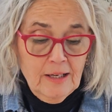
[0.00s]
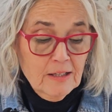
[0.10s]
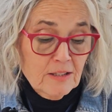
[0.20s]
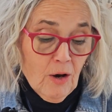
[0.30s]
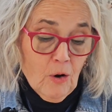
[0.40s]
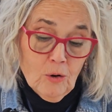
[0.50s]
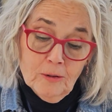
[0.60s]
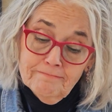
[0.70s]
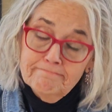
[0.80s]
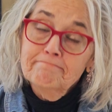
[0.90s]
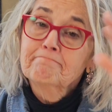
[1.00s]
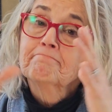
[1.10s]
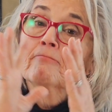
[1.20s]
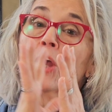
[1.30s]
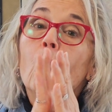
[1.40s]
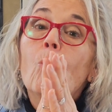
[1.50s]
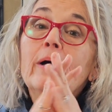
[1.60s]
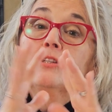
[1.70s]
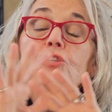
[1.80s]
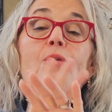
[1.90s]
So
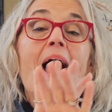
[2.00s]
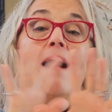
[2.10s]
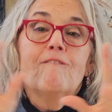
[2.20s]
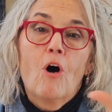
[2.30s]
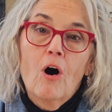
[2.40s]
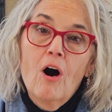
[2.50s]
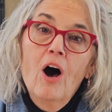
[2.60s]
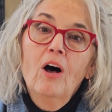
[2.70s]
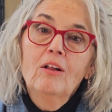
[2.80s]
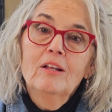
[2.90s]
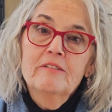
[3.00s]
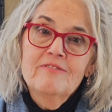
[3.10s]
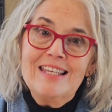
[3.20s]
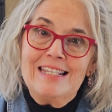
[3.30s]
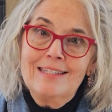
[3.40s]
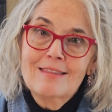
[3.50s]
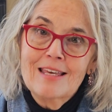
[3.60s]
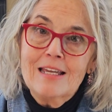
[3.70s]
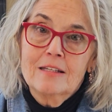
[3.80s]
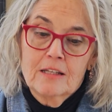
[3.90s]
once you have all of these
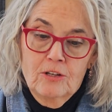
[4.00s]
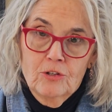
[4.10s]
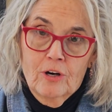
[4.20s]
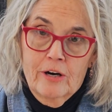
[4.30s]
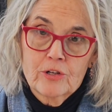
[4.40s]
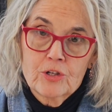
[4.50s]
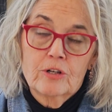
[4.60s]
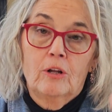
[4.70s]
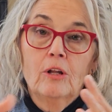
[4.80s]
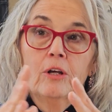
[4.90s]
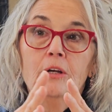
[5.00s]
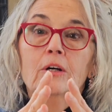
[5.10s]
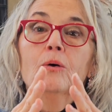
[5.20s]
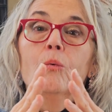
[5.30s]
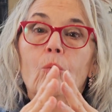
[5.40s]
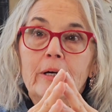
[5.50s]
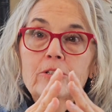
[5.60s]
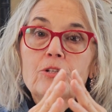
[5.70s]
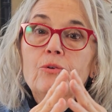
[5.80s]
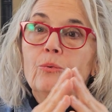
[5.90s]
things in your arsenal,
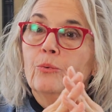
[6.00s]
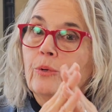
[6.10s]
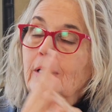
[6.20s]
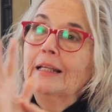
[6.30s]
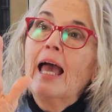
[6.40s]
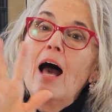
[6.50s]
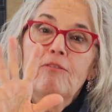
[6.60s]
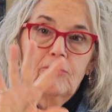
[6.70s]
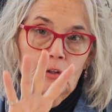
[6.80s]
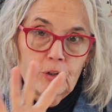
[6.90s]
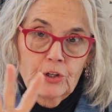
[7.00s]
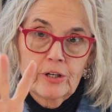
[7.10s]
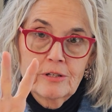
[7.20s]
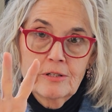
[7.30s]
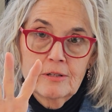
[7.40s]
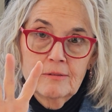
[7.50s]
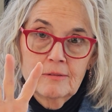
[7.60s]
once you really have learned,